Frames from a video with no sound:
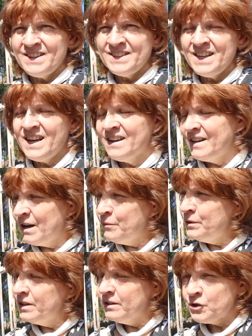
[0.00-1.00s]
Yeah, I
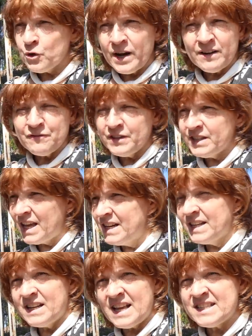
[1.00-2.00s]
will try to fit that
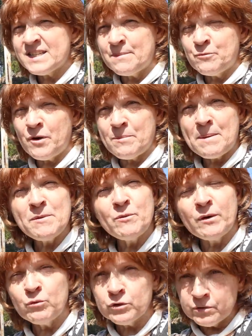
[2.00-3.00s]
in at some point. Maybe
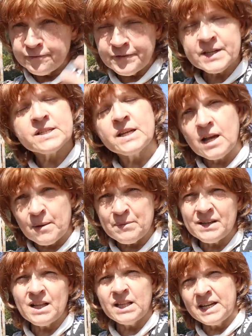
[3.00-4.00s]
when we're fixing up
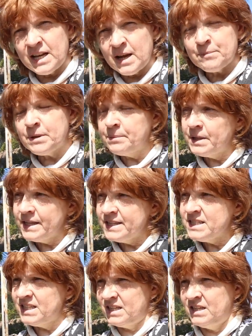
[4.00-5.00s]
and cleaning up the
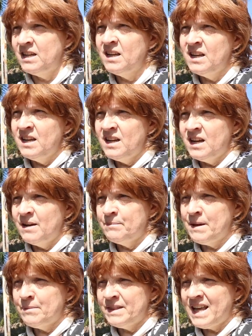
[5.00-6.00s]
place, and yeah. uh,
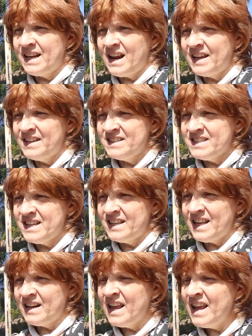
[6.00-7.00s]
maybe that I can say that.